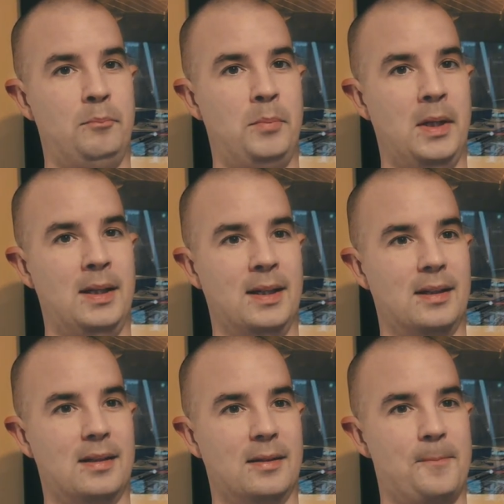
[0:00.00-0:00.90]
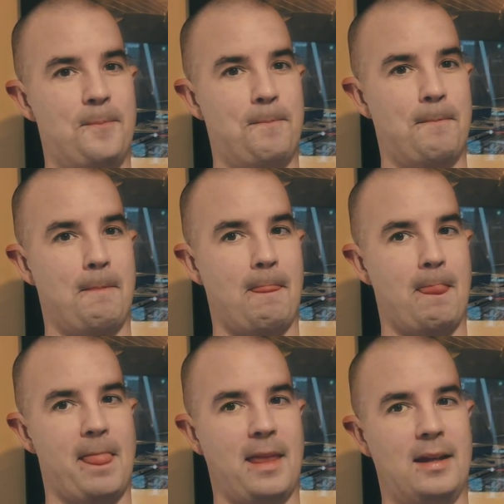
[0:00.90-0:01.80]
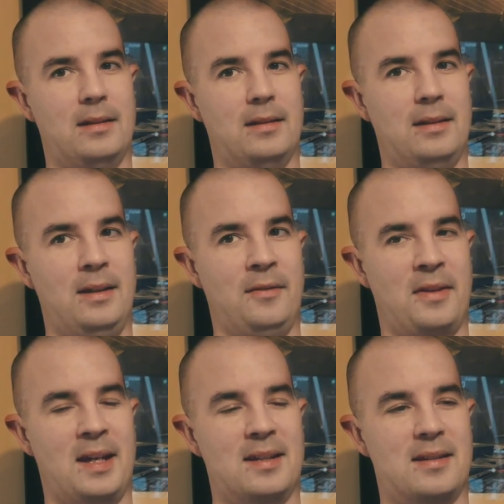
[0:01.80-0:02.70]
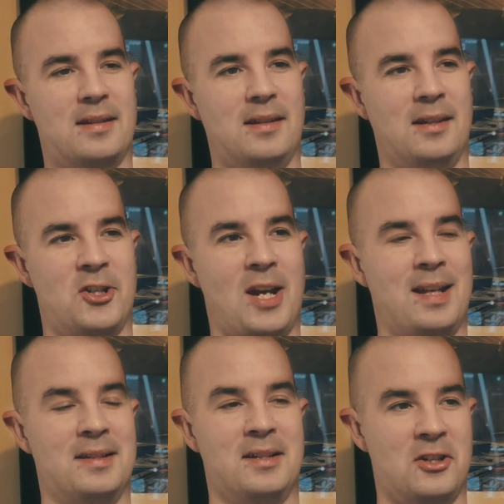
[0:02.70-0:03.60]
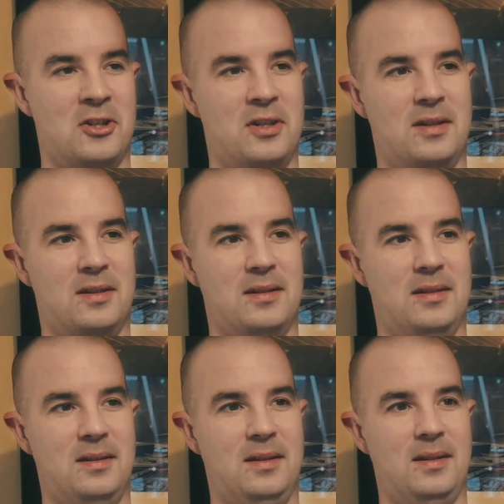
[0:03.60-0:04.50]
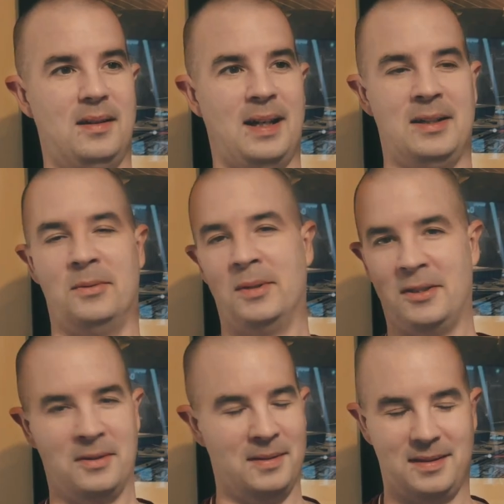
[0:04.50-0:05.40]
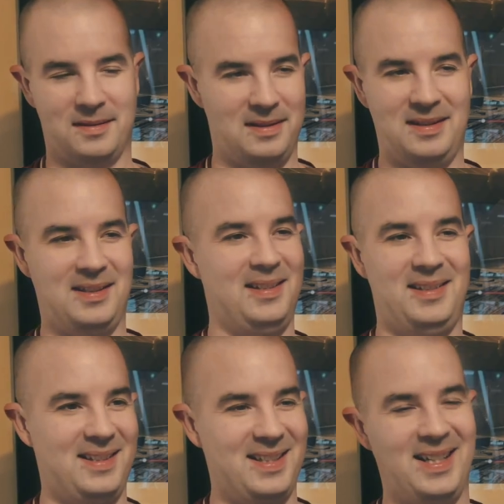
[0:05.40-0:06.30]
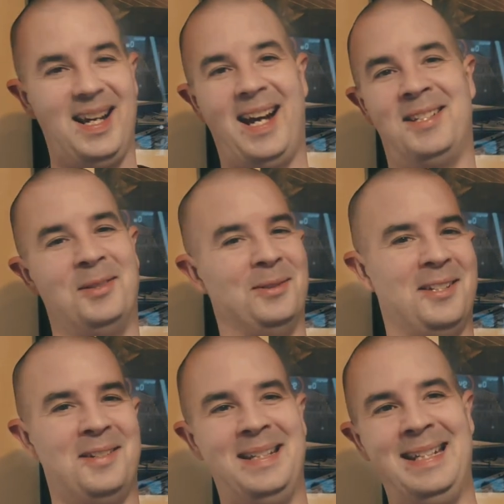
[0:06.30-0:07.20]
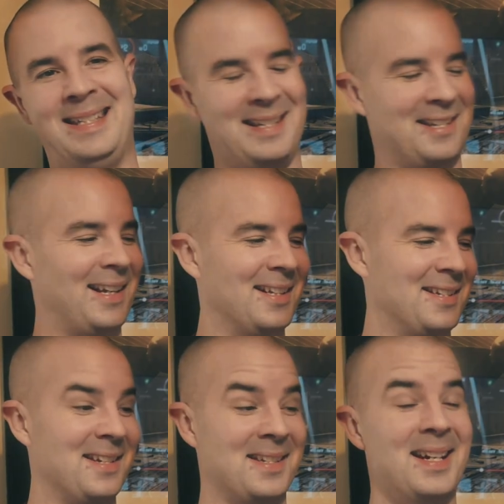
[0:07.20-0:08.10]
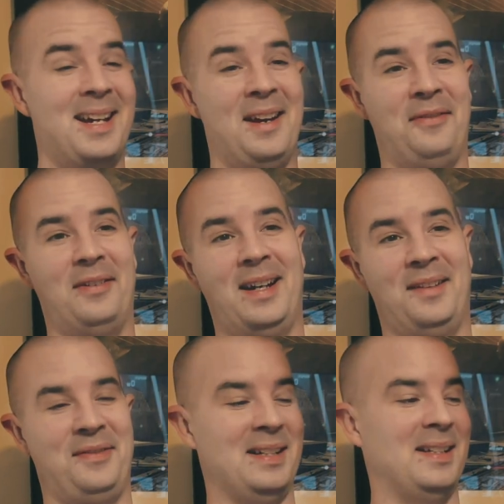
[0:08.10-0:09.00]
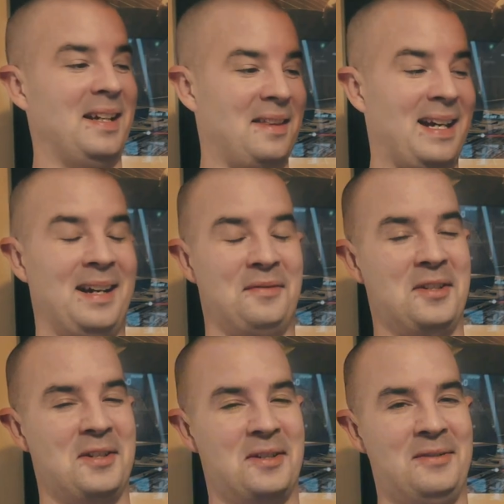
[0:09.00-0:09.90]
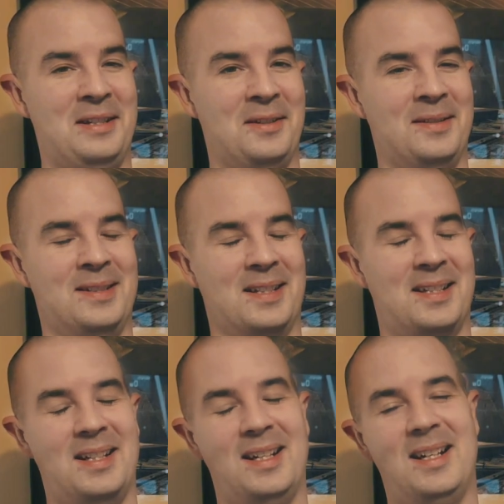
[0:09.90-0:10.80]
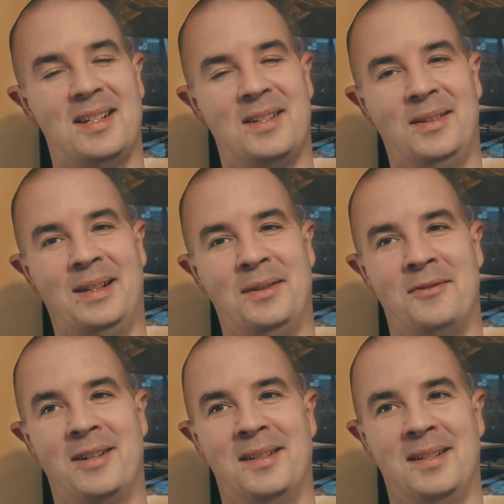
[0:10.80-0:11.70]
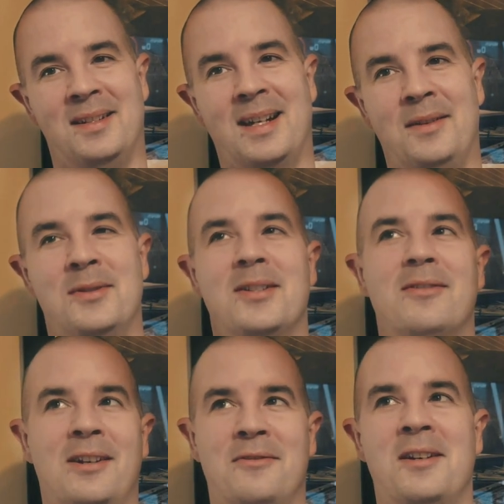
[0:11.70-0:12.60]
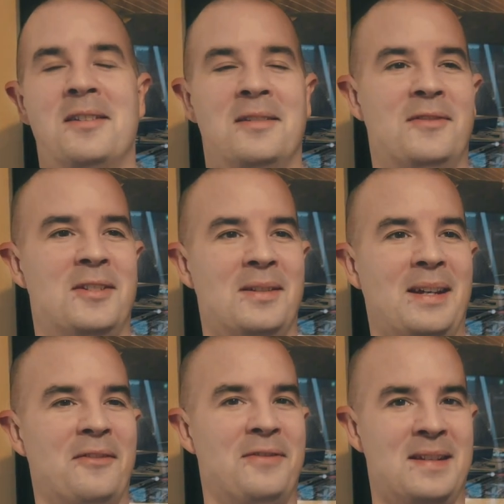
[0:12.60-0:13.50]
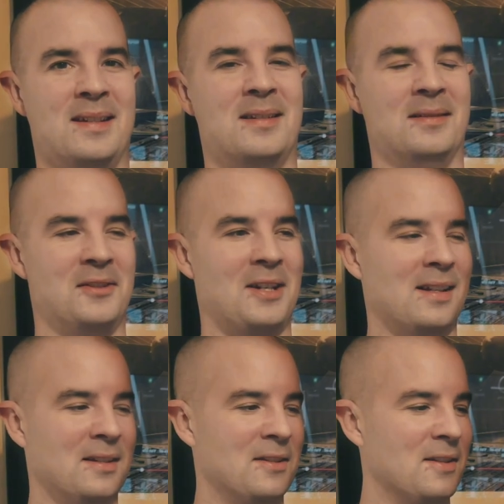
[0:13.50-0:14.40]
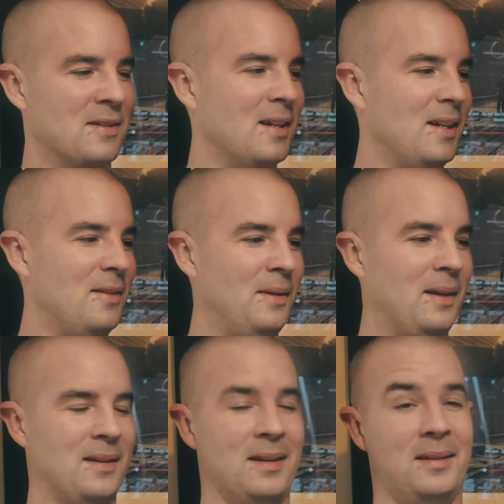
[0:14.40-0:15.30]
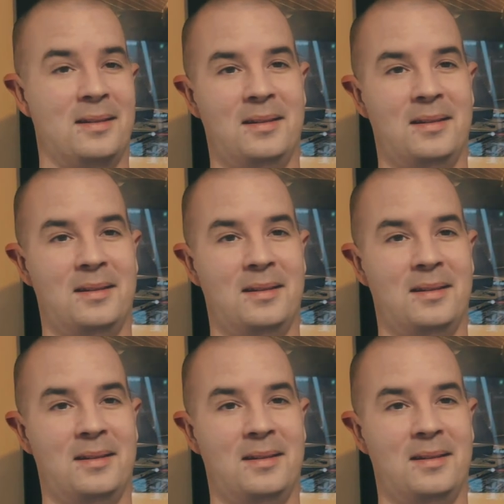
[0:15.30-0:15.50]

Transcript: But like, if that's a challenge, I don't want to do it. I don't want to do eating challenges if I feel like that after just 3 donuts. So I'd rather do like physical challenges where like